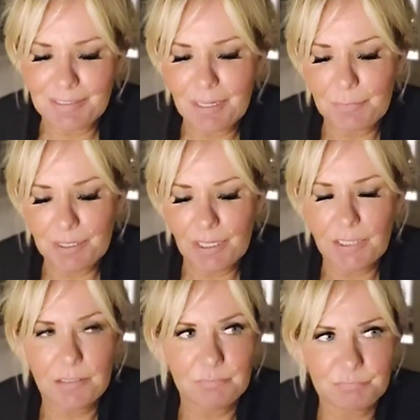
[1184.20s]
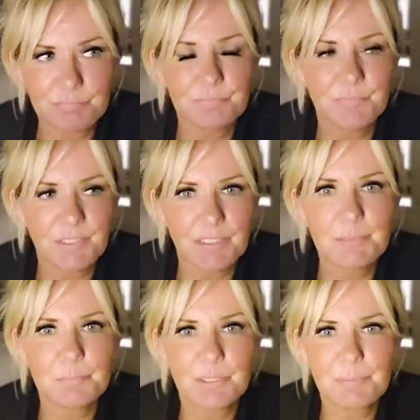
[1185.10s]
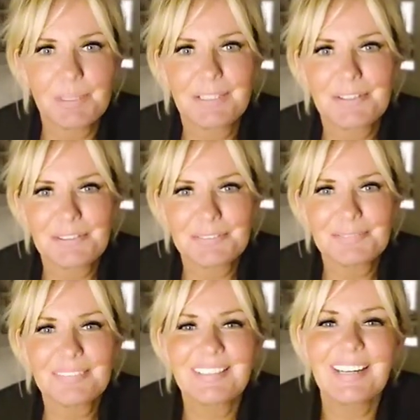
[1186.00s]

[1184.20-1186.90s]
and they were like, yeah, that's pretty bang on.